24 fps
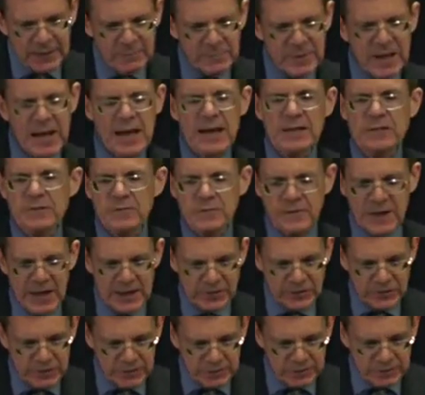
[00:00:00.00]
a past
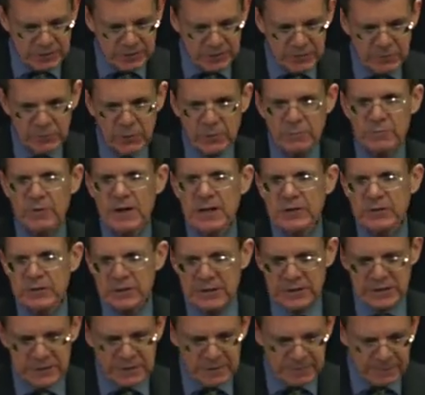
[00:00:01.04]
fashion or
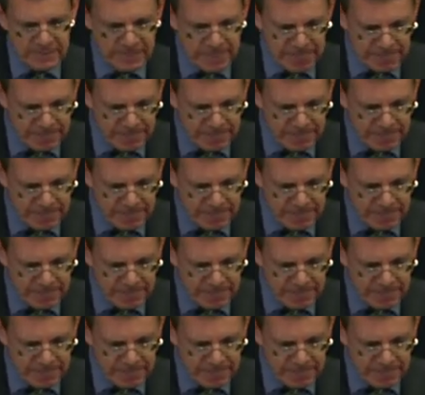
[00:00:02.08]
prejudice.